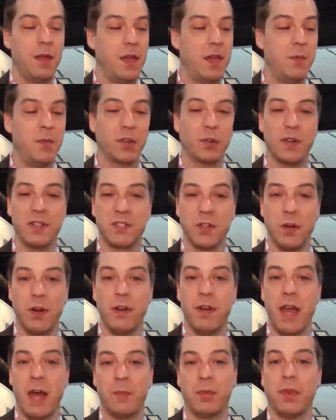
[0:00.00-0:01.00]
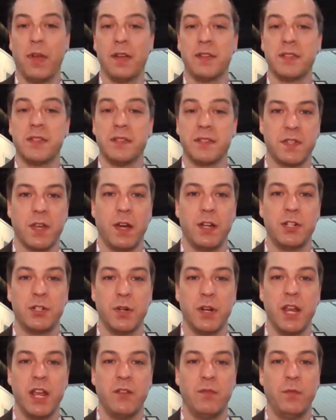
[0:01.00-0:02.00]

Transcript: immigrants are a net plus to this country.